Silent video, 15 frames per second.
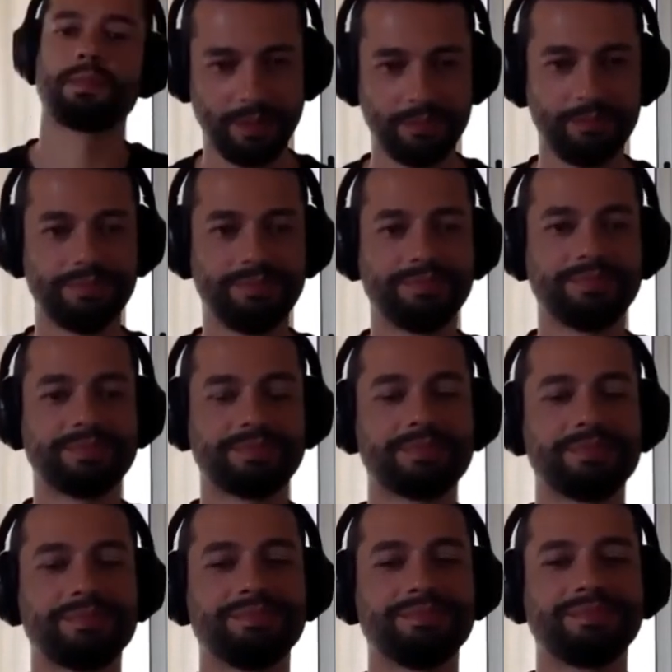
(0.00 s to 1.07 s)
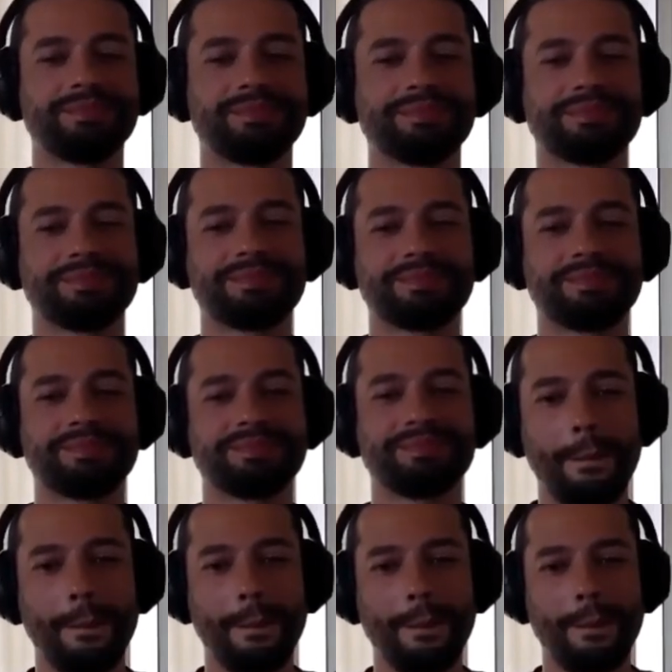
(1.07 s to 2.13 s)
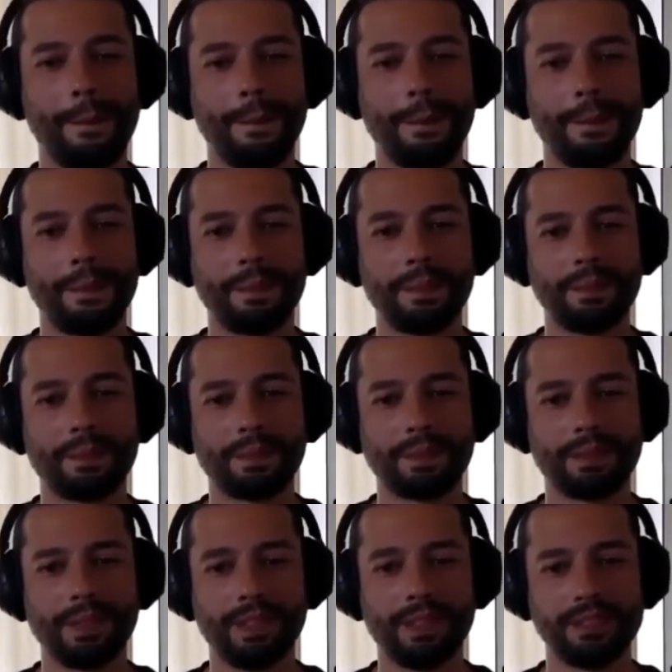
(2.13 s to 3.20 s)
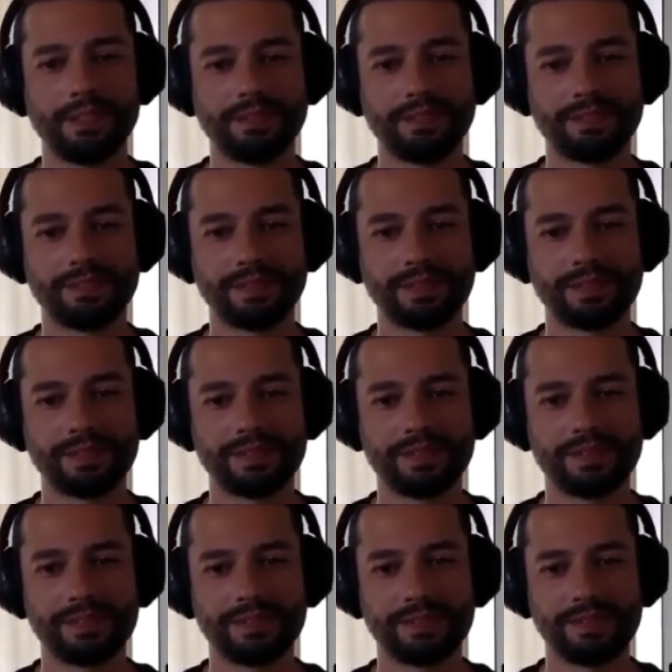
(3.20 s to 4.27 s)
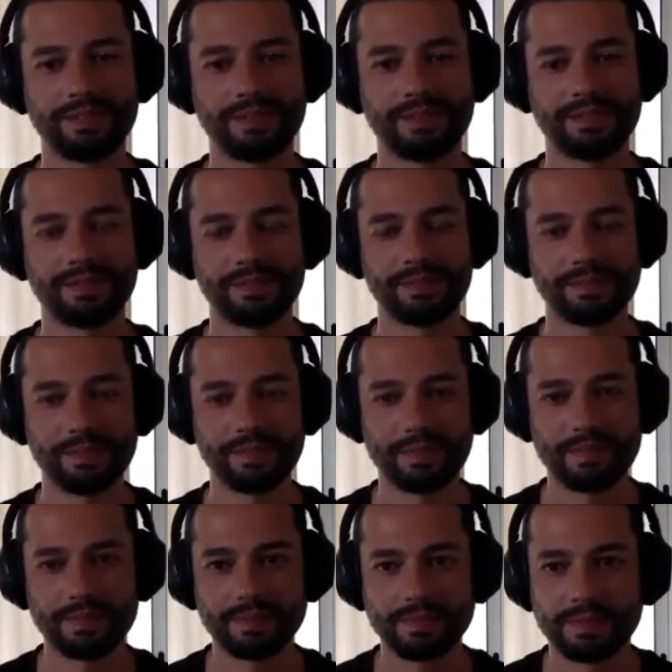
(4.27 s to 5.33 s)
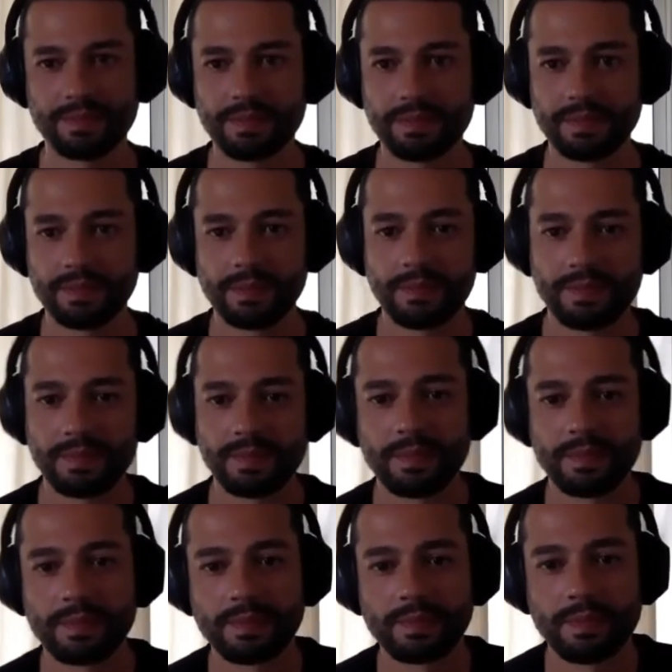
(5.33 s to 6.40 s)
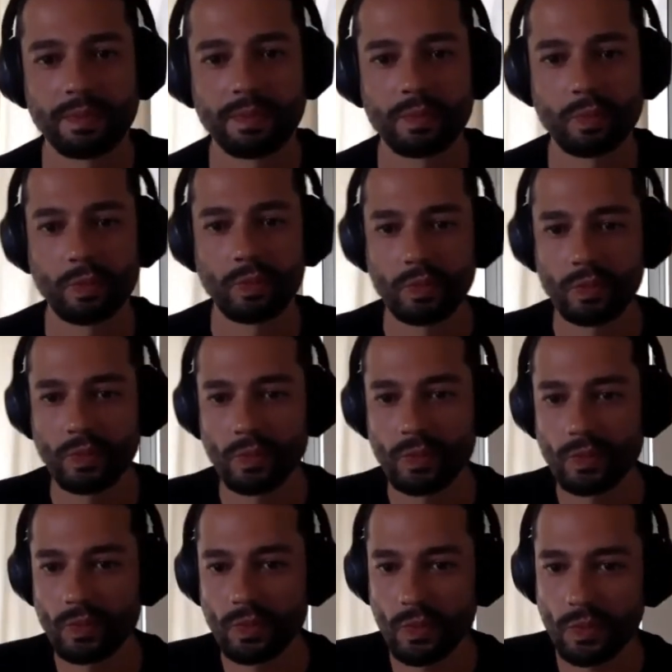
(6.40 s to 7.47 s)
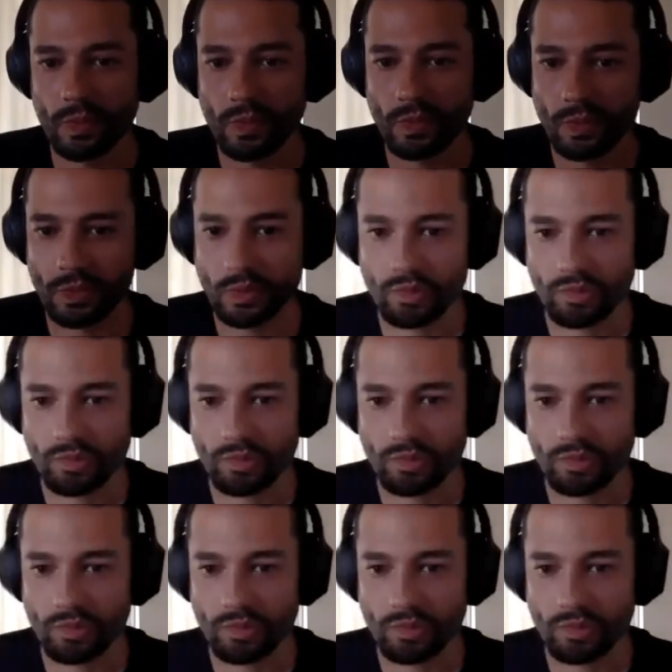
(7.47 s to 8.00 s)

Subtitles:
[no speech]